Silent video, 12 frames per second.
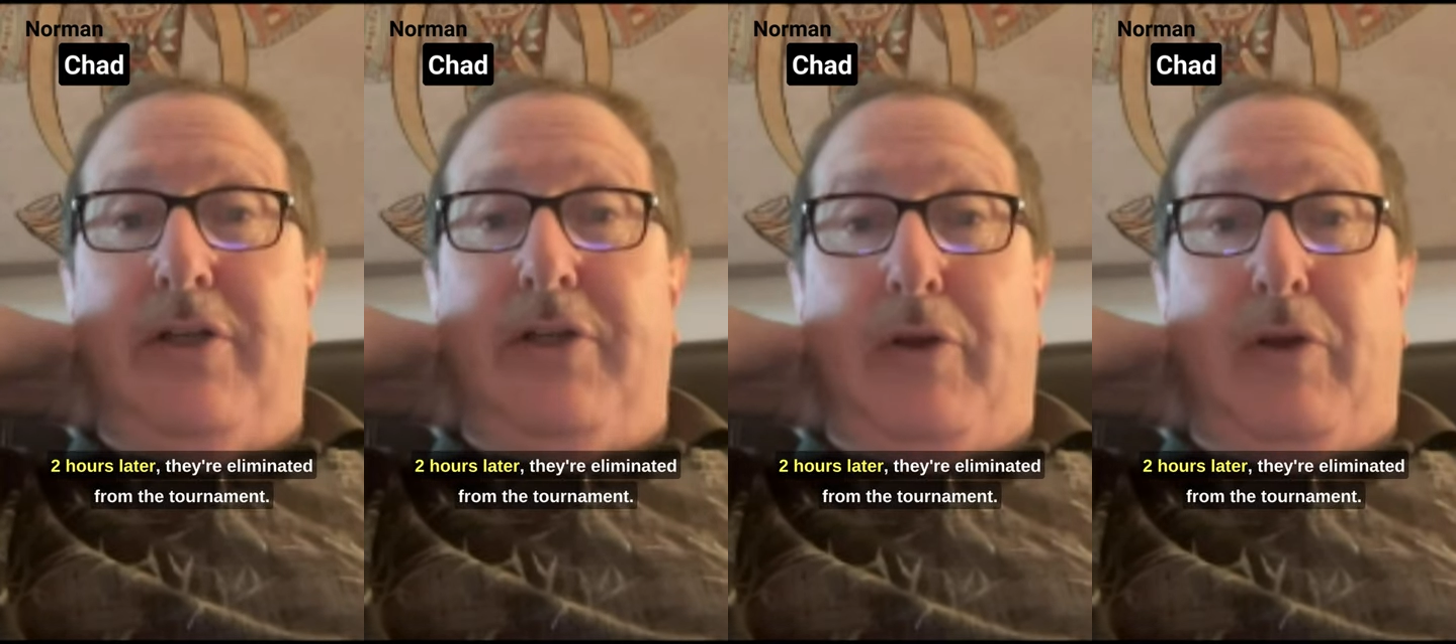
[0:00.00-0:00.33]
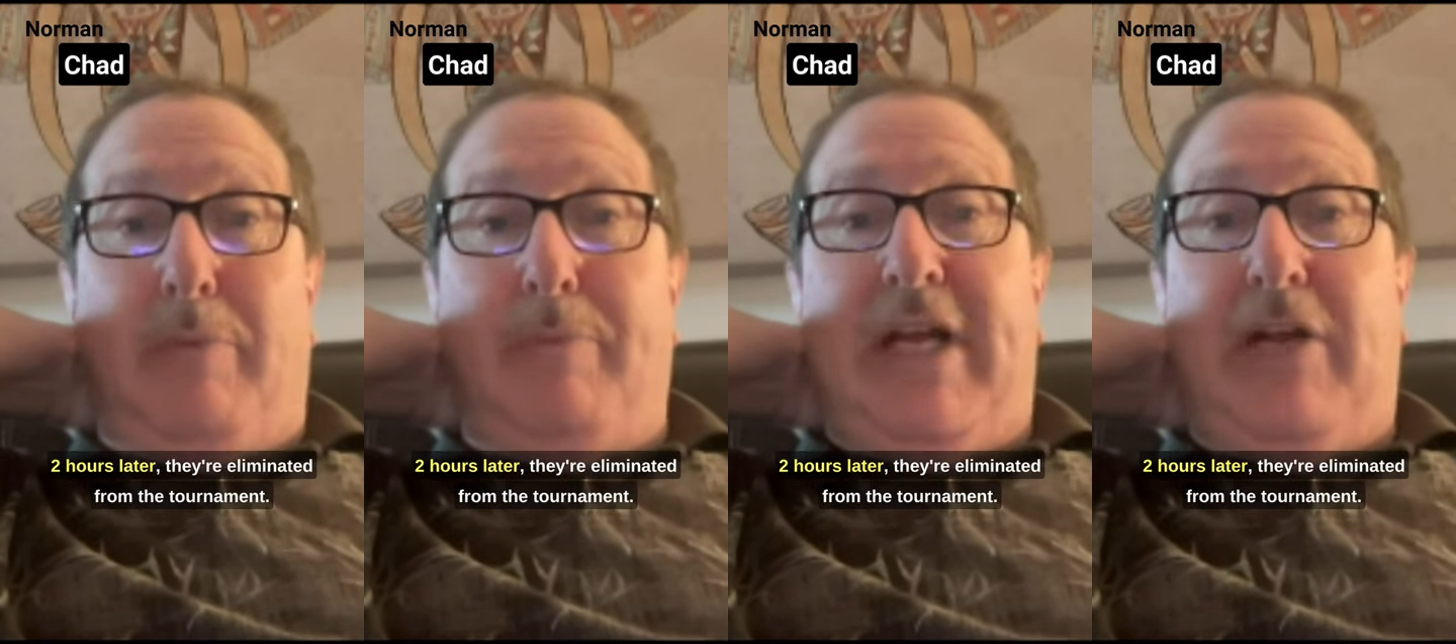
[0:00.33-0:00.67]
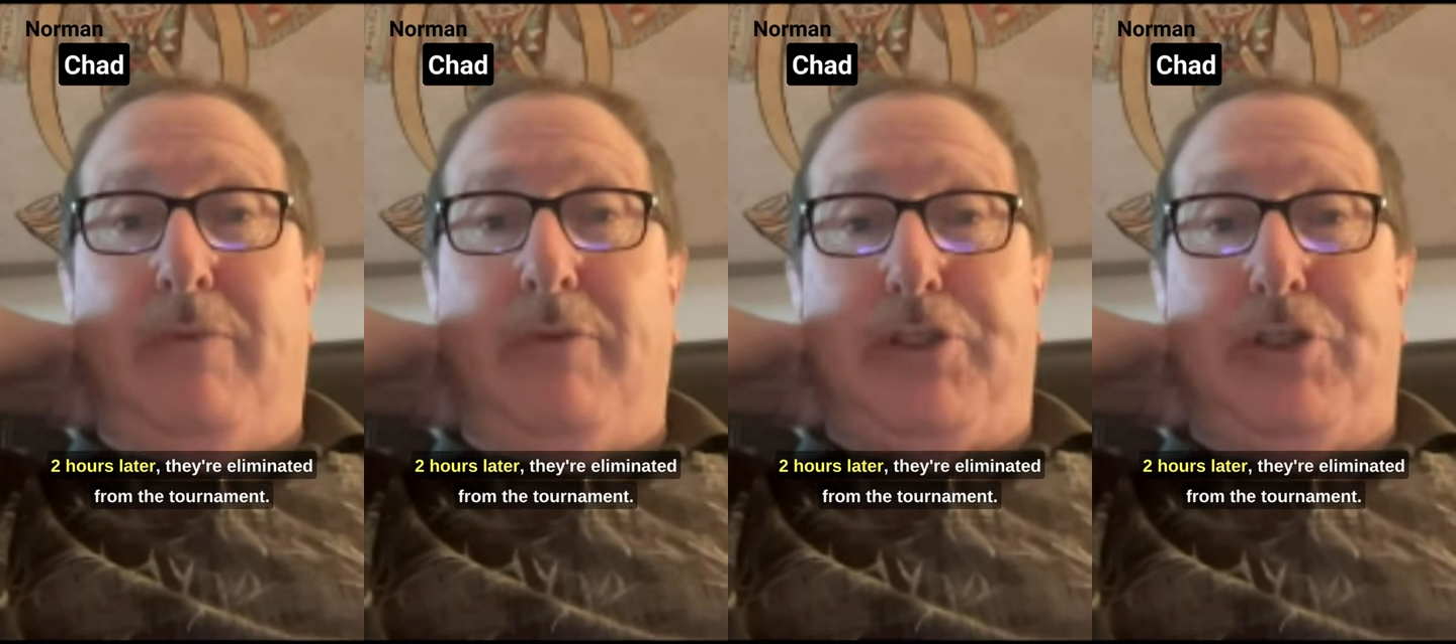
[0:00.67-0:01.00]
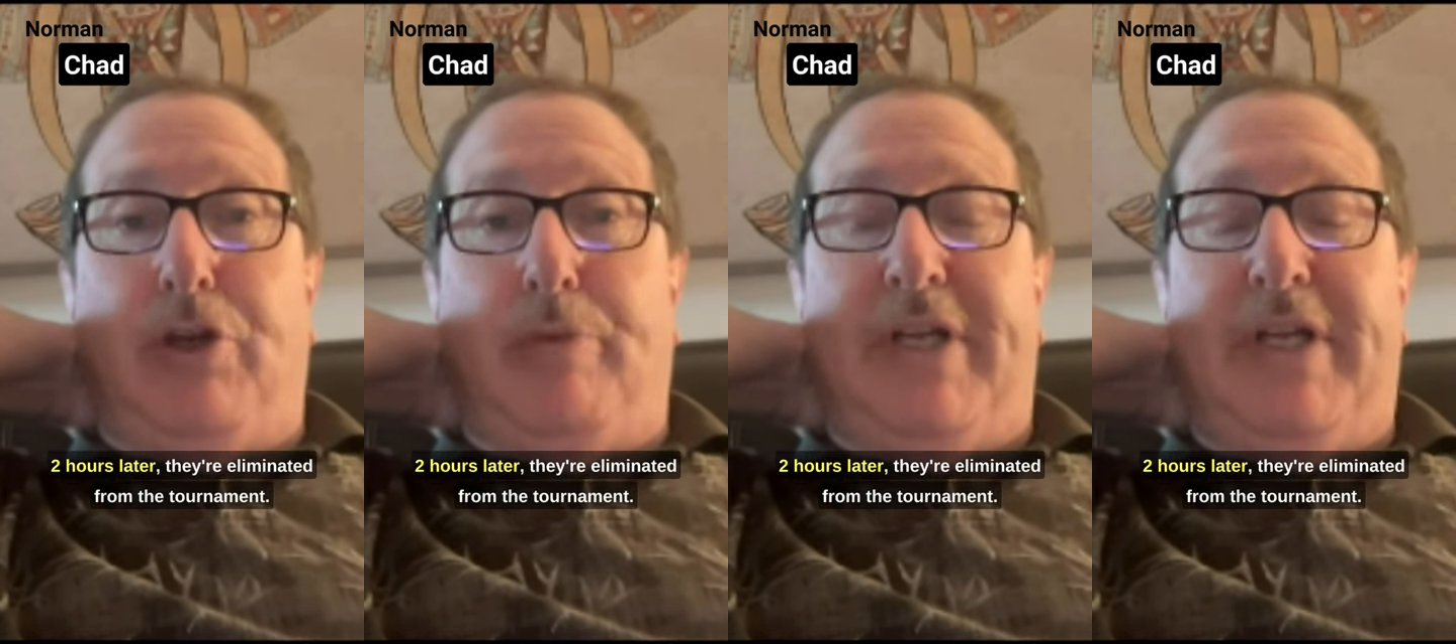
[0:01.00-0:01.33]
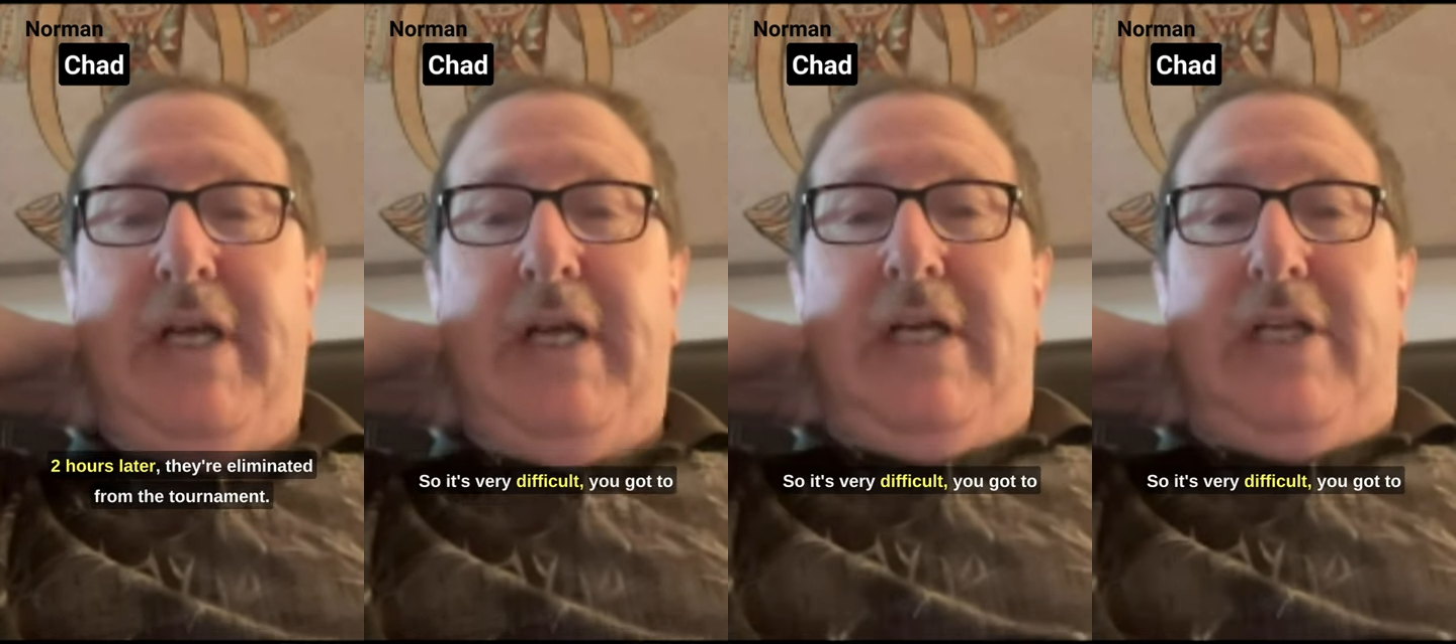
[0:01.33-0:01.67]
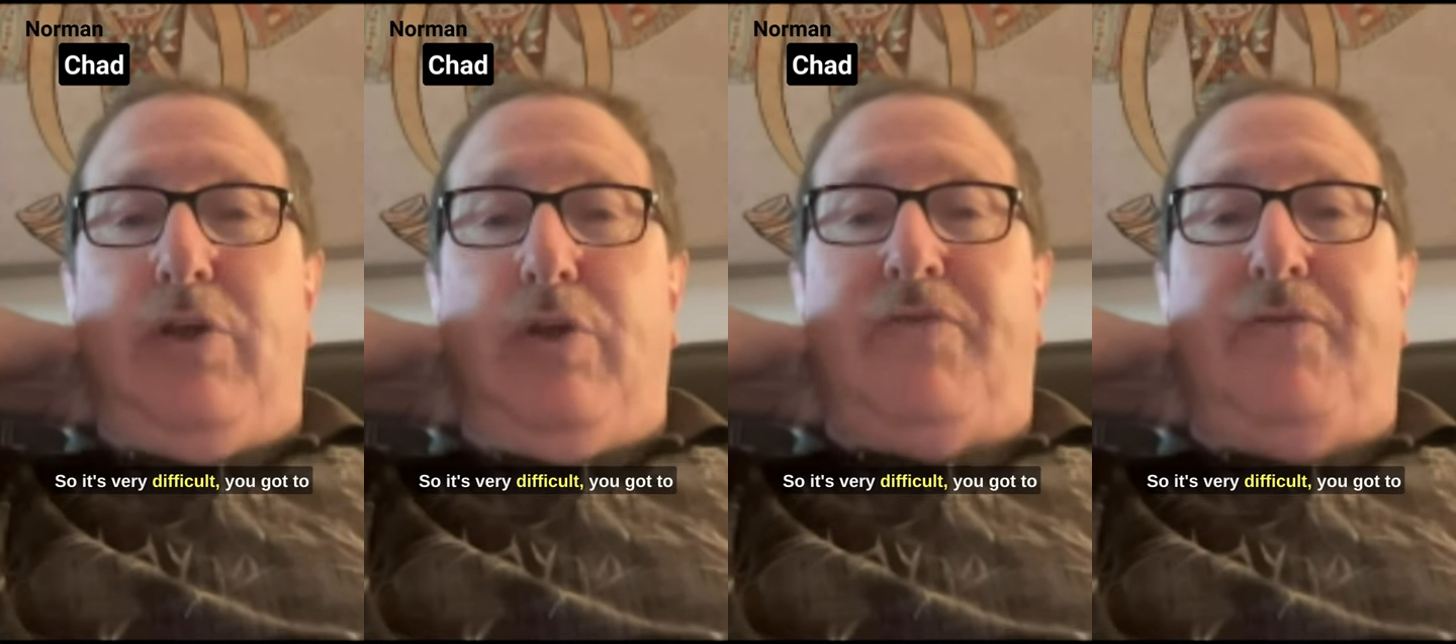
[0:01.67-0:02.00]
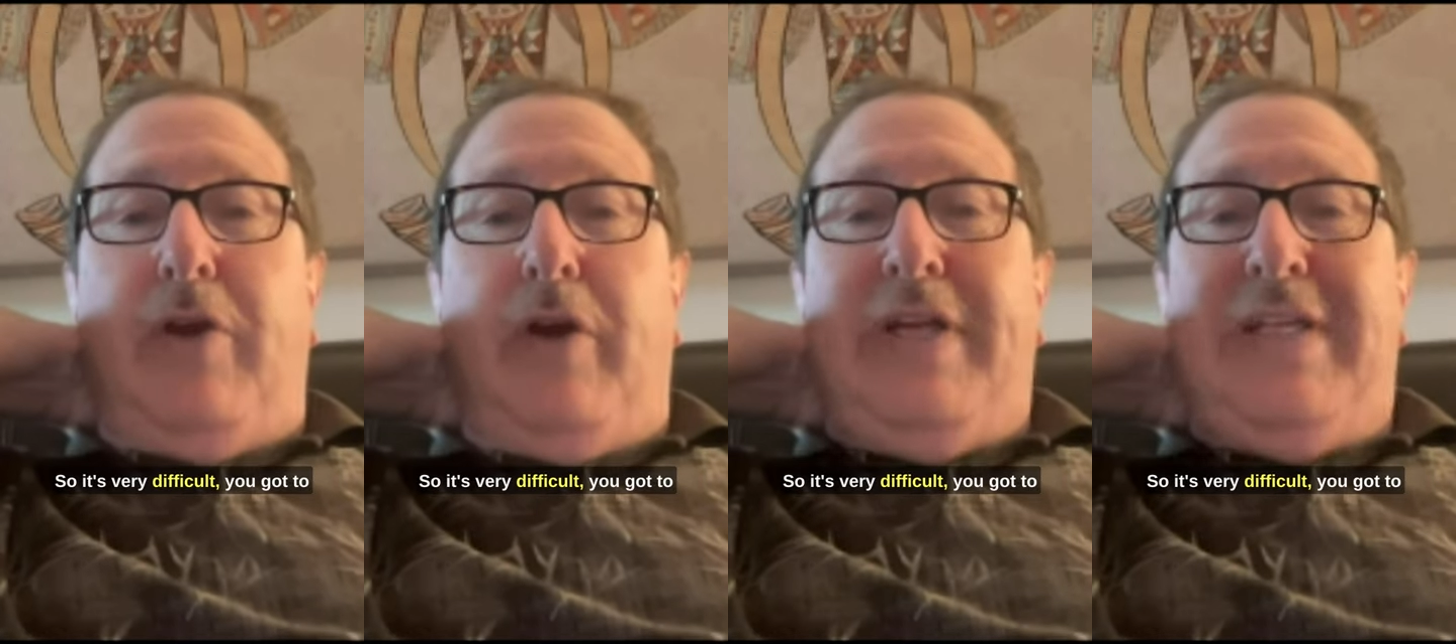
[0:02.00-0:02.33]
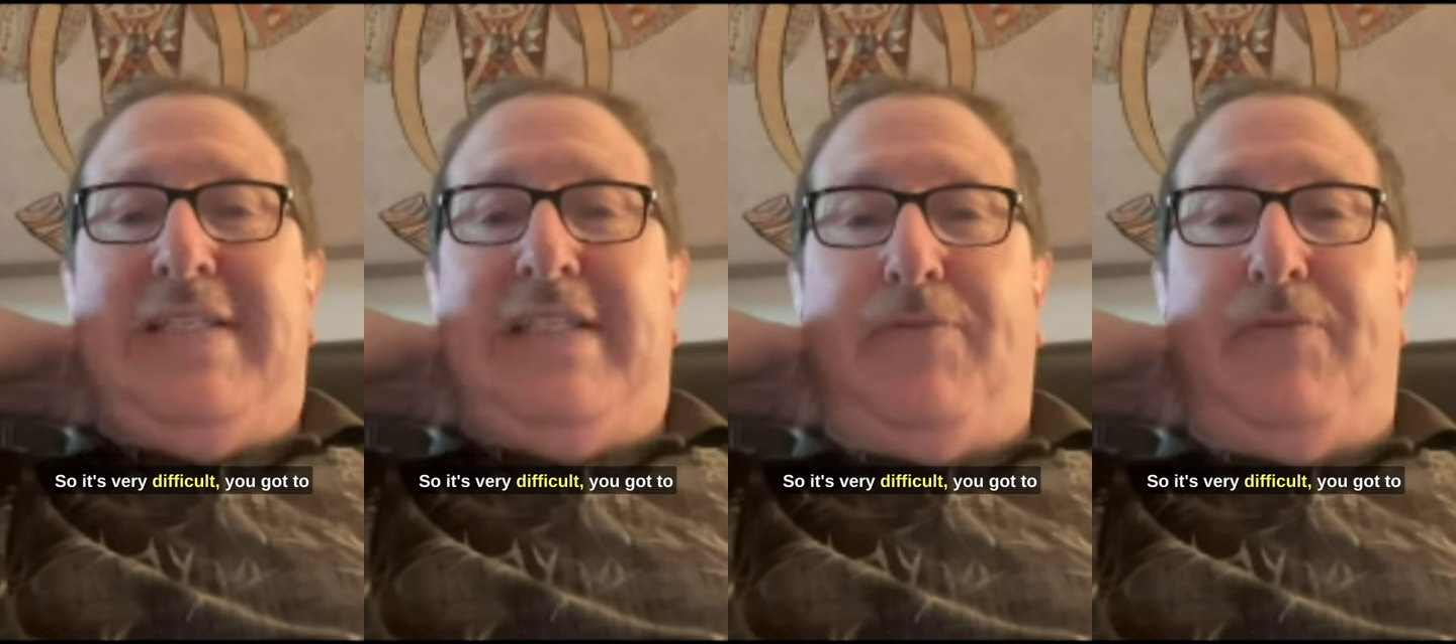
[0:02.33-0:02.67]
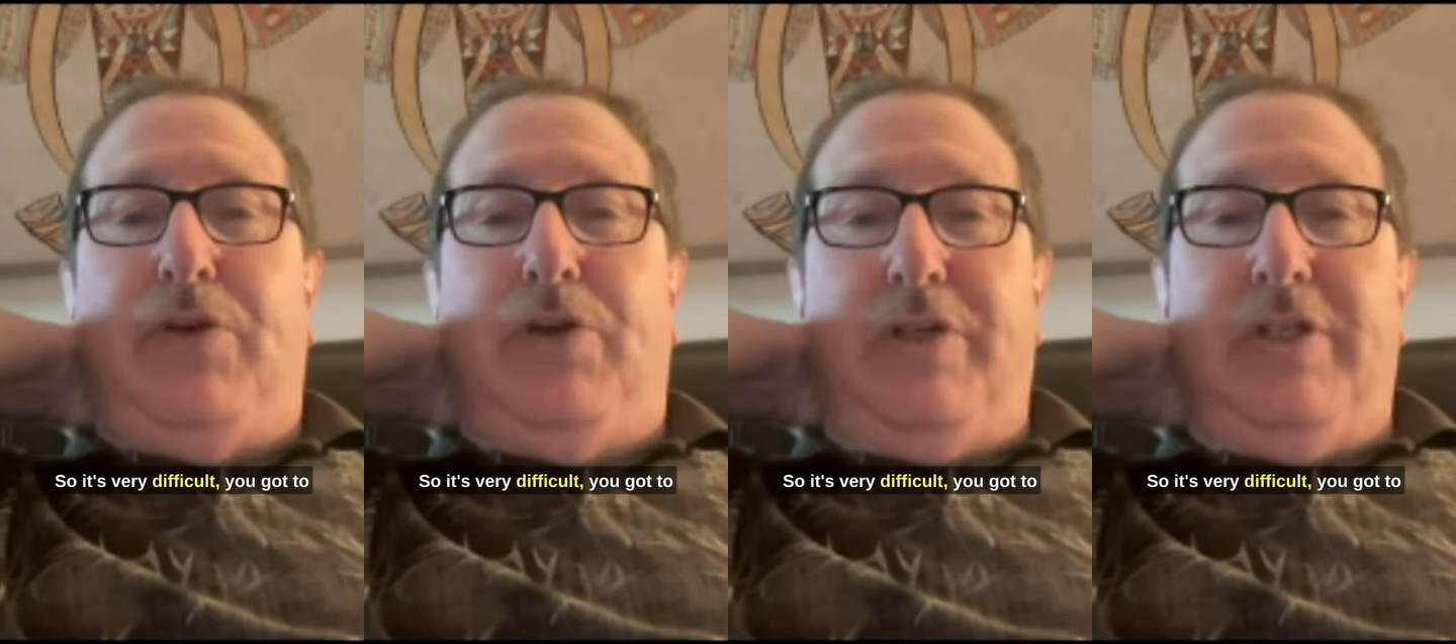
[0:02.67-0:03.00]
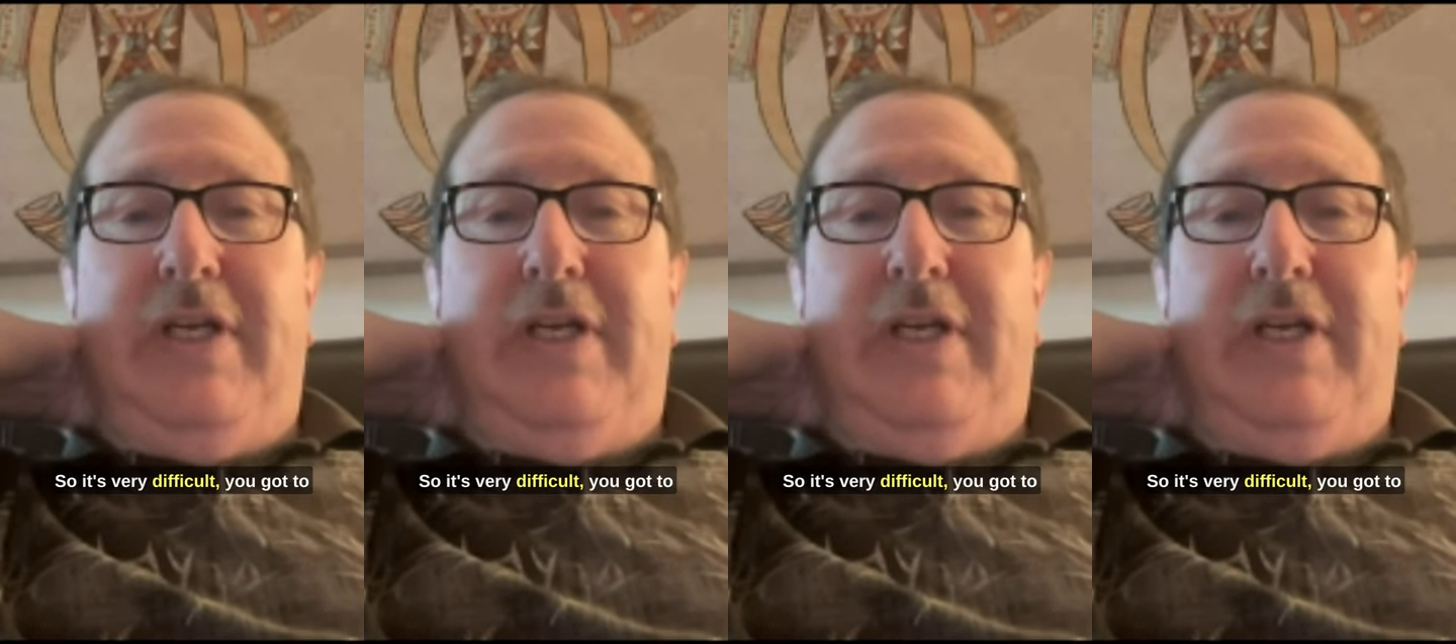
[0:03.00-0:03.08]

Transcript: they're eliminated from the tournament. So it's very difficult